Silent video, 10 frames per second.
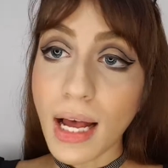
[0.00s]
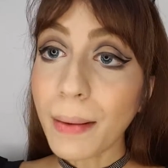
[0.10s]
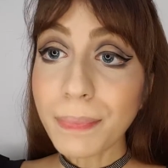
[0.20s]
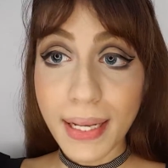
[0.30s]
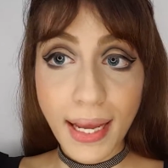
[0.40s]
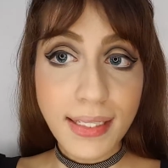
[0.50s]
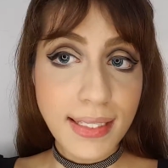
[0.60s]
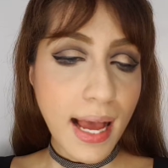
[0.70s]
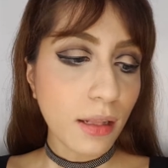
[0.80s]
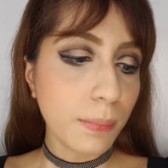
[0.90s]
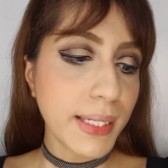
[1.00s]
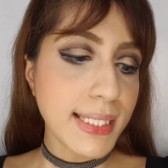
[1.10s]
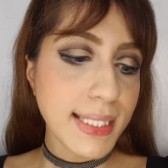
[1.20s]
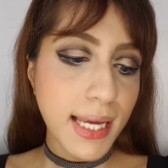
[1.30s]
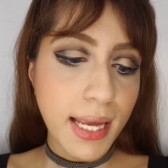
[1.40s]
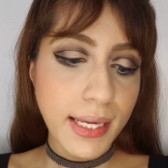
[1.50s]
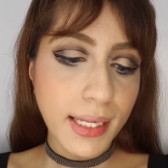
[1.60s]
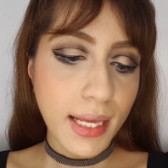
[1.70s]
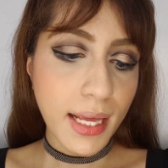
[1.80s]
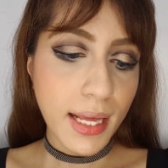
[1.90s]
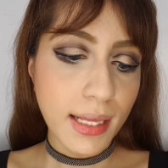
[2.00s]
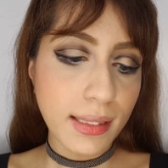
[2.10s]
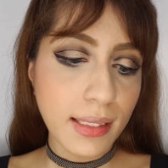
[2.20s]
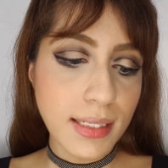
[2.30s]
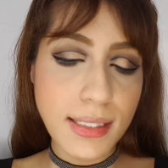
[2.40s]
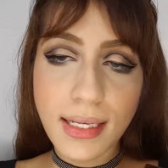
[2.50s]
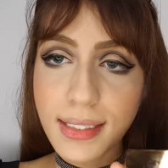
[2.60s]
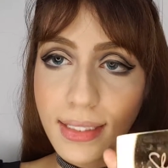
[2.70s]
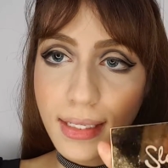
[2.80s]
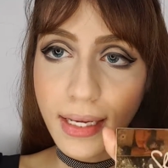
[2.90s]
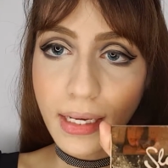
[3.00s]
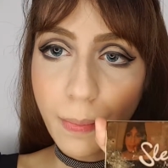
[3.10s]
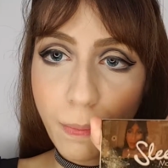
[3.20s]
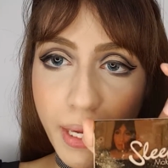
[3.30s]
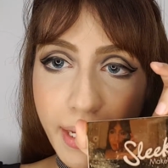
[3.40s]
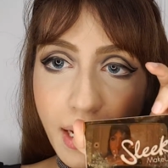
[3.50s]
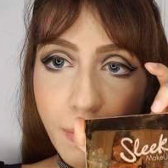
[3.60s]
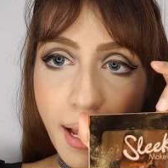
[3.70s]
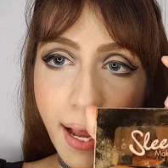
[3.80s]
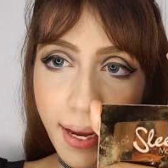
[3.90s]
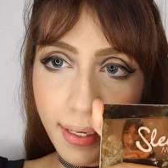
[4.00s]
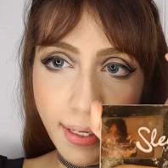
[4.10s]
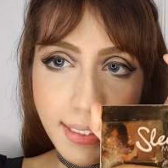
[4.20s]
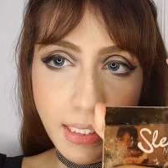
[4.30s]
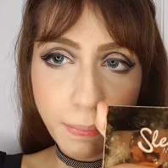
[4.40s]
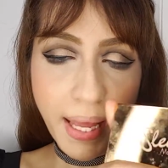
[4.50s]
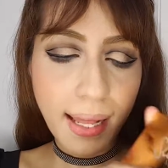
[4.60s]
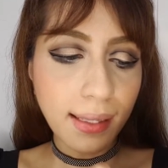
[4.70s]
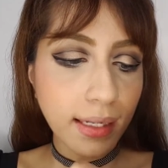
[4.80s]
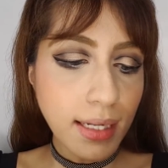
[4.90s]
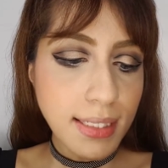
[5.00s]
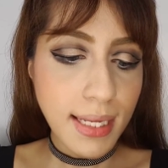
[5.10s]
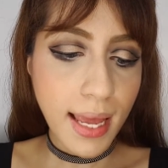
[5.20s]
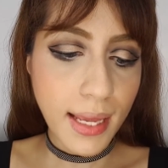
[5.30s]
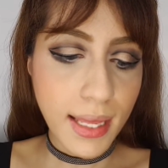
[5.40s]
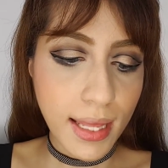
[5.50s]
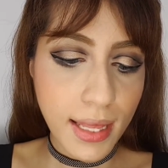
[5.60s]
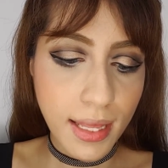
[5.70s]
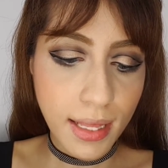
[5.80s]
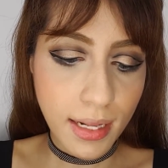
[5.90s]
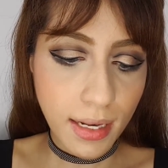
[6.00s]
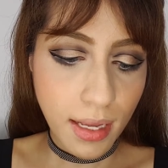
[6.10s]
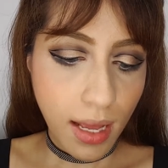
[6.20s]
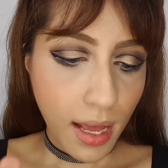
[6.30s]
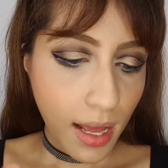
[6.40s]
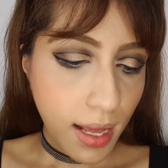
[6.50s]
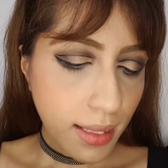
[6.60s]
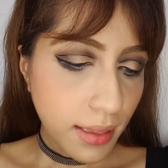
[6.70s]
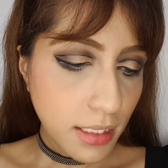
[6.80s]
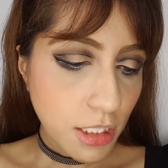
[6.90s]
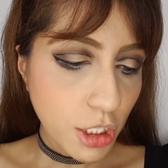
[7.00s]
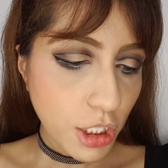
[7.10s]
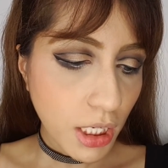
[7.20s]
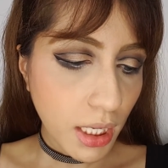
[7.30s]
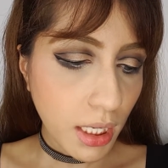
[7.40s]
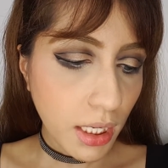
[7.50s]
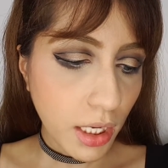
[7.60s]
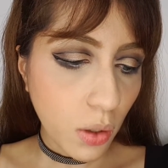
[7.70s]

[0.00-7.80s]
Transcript: up next, I'll be taking this sleek makeup highlighting palette in this shade